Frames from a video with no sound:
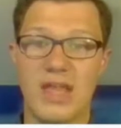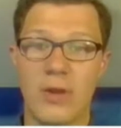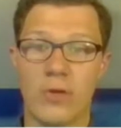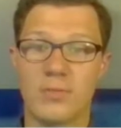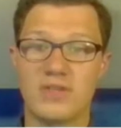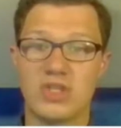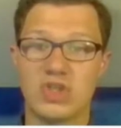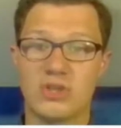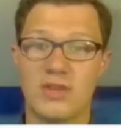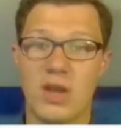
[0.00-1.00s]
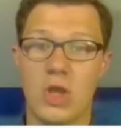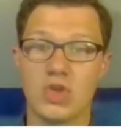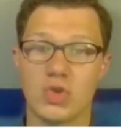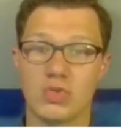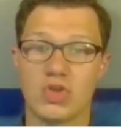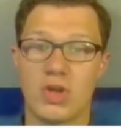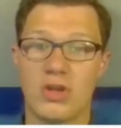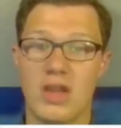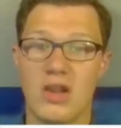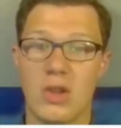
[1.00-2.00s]
error in position that also started
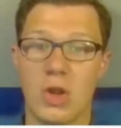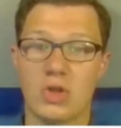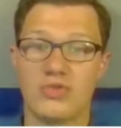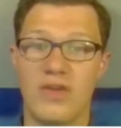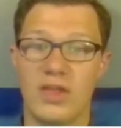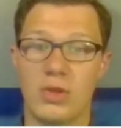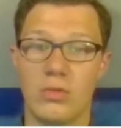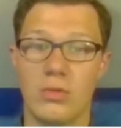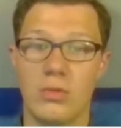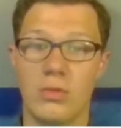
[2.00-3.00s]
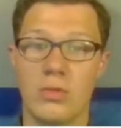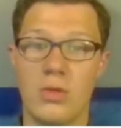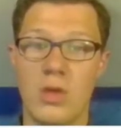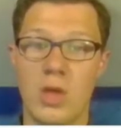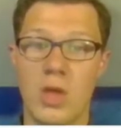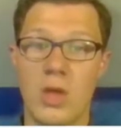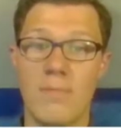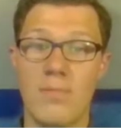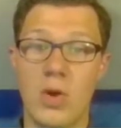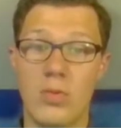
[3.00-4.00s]
at a large value.
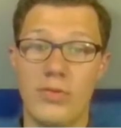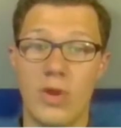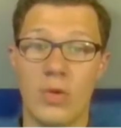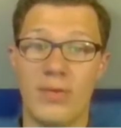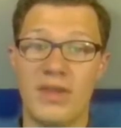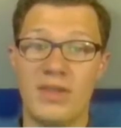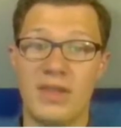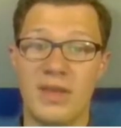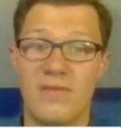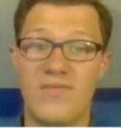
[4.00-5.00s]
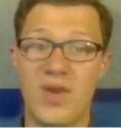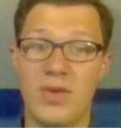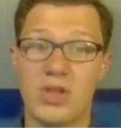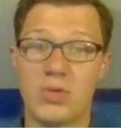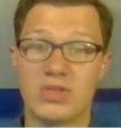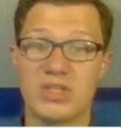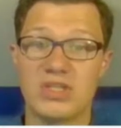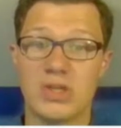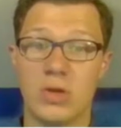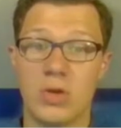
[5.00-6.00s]
Both are regulated very close to
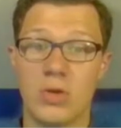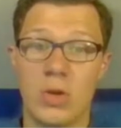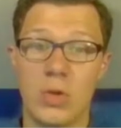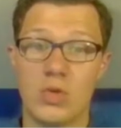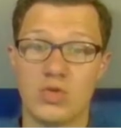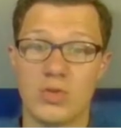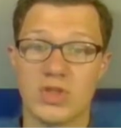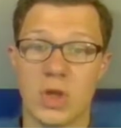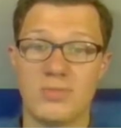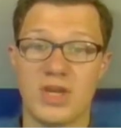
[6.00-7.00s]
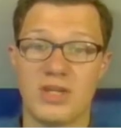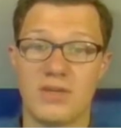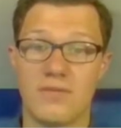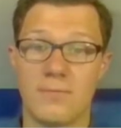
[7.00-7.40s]
zero, which was our objective.